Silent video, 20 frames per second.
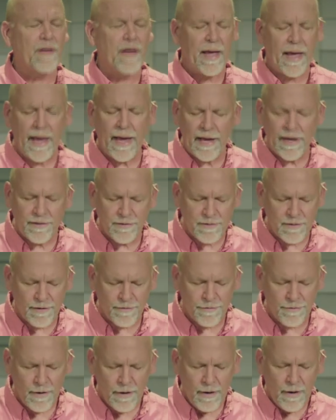hands
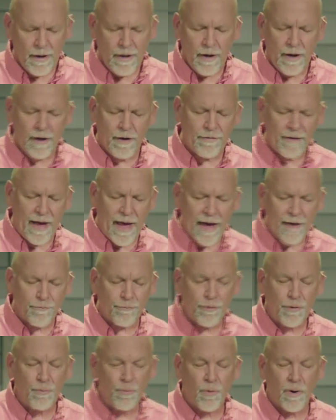of, of
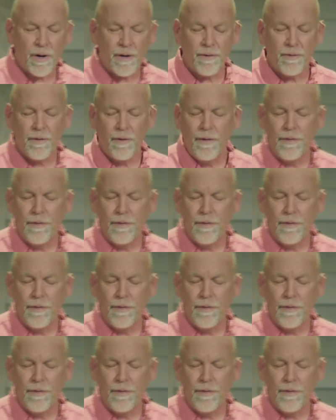everyone.